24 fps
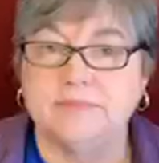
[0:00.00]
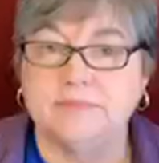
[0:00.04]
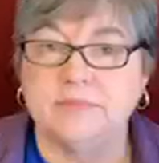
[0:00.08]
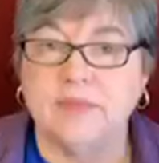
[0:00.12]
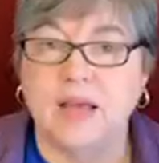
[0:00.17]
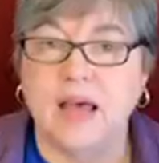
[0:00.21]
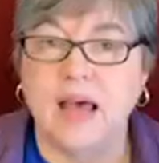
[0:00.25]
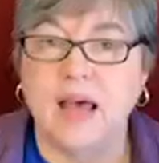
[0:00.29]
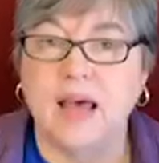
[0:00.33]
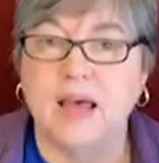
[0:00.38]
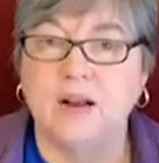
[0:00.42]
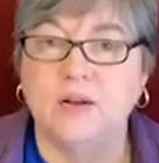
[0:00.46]

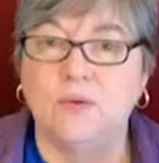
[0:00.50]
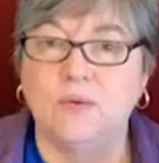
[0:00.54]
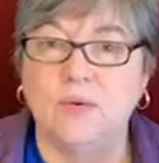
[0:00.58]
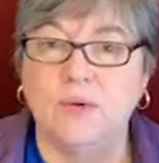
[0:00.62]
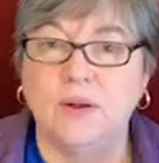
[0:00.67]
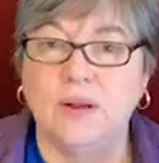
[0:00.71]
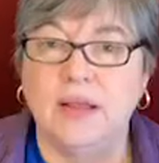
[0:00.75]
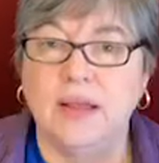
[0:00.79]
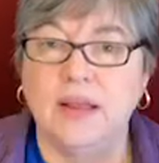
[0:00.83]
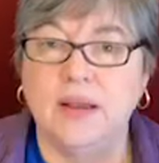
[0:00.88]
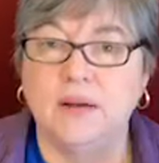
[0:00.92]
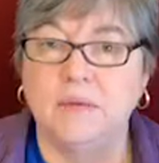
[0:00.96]
I don't
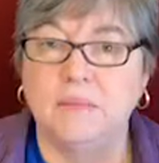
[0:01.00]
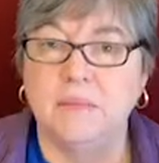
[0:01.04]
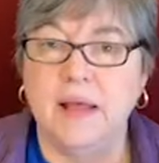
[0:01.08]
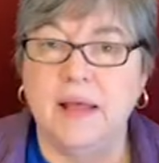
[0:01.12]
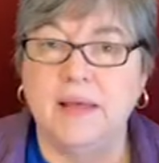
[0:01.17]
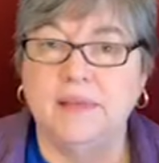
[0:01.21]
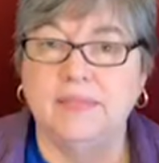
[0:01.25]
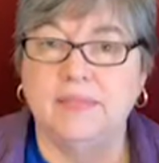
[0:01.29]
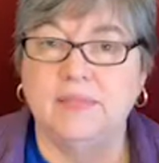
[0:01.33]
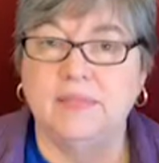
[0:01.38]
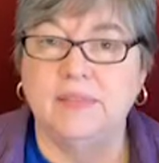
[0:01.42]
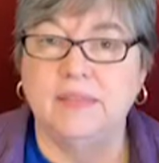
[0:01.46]
want to hear
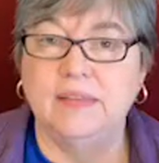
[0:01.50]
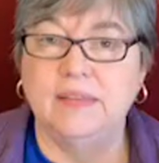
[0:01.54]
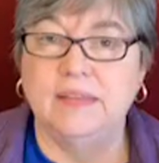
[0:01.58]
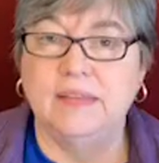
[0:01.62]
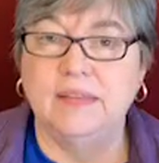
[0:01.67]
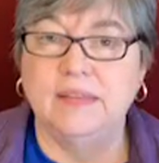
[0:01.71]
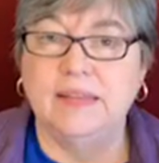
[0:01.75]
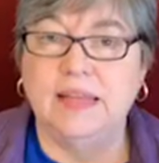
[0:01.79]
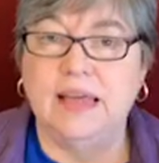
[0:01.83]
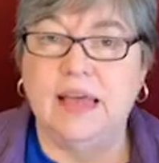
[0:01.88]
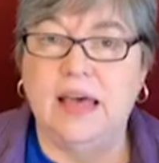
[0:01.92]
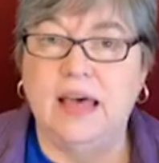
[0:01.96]
about
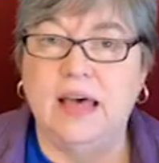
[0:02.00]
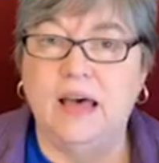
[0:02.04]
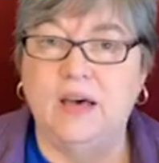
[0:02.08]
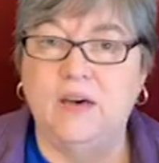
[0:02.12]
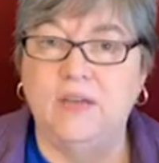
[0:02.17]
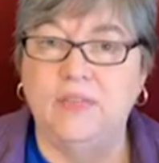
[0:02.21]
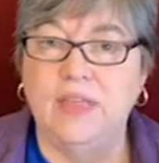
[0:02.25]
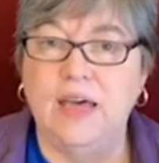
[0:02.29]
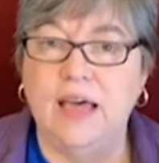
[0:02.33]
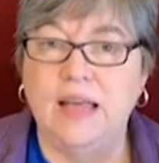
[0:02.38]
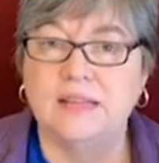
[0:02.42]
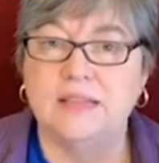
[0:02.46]
the,
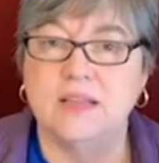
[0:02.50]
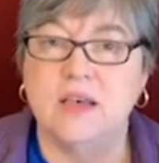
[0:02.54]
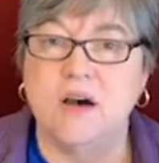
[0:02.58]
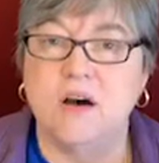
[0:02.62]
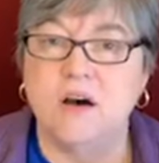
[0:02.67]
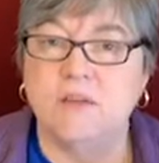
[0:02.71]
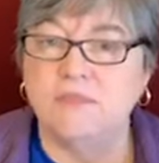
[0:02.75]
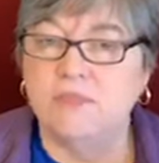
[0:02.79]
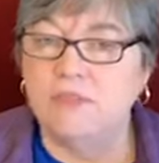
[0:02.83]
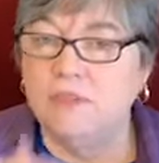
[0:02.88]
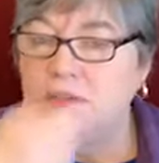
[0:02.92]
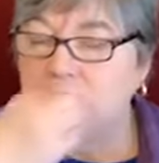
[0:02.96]
oh, that's
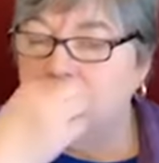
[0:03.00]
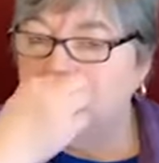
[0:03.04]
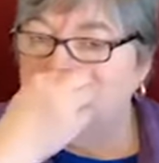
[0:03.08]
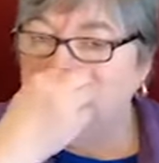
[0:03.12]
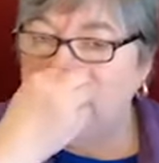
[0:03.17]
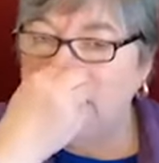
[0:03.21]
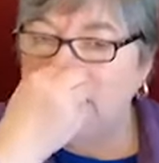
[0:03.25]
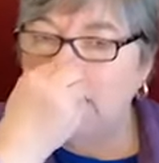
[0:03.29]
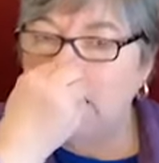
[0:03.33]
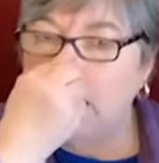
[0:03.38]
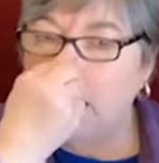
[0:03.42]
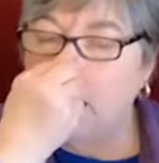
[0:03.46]
awful.
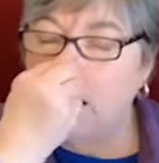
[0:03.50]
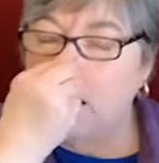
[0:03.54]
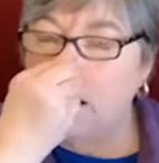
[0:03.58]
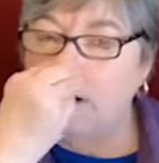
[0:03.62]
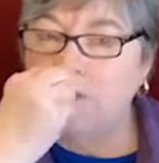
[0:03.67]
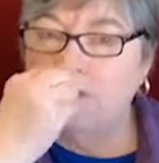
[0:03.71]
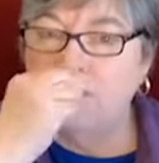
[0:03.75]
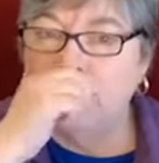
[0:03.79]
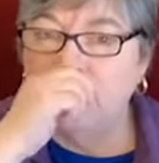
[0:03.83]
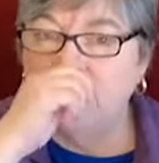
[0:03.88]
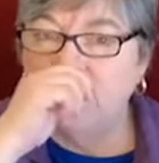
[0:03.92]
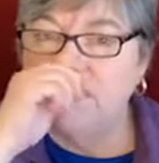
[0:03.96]
That's
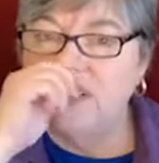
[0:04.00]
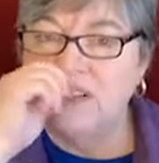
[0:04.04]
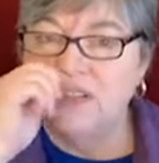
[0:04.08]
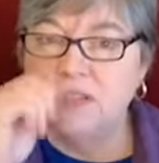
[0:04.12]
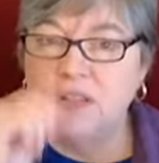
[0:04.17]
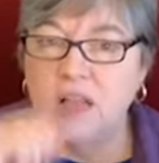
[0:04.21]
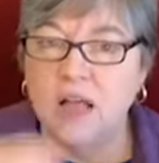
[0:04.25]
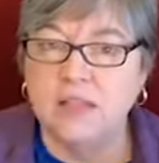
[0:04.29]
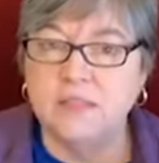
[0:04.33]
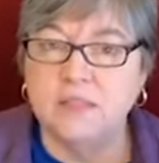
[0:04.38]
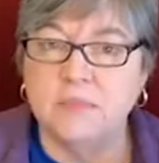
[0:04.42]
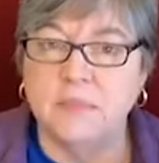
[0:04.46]
awful if there's
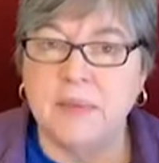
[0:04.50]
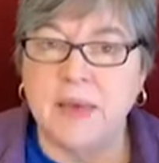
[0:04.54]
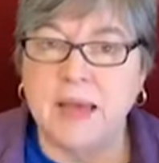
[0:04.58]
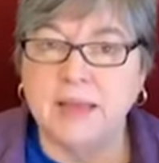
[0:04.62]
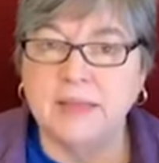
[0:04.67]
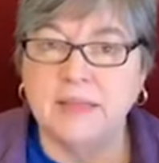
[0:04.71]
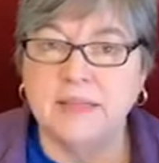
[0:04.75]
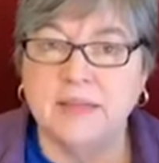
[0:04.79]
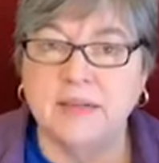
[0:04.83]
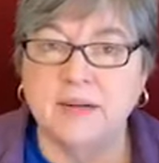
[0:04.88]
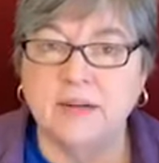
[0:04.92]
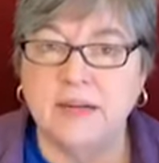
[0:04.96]
lots of
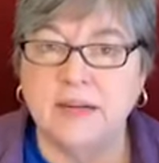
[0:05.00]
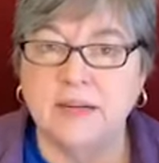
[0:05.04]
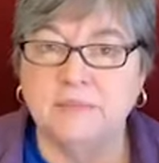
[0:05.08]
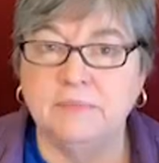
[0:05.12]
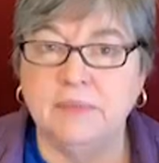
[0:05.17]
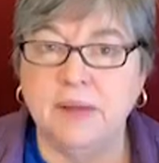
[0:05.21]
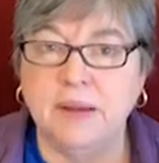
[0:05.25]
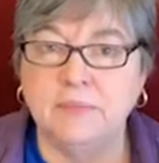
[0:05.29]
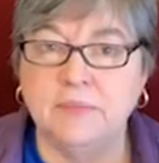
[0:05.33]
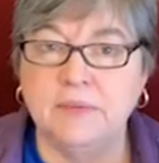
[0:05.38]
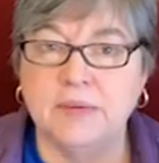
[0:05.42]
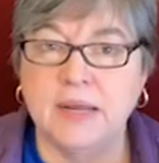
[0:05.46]
bacteria in
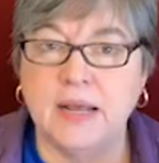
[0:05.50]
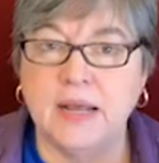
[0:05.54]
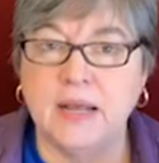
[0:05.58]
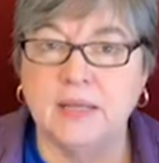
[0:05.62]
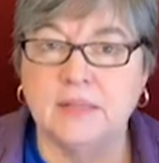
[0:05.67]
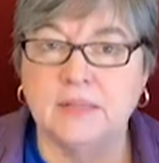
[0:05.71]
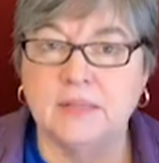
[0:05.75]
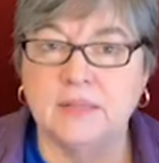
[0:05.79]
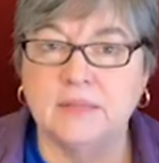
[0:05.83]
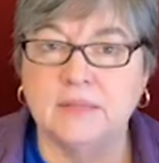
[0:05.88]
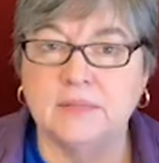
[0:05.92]
paper towels.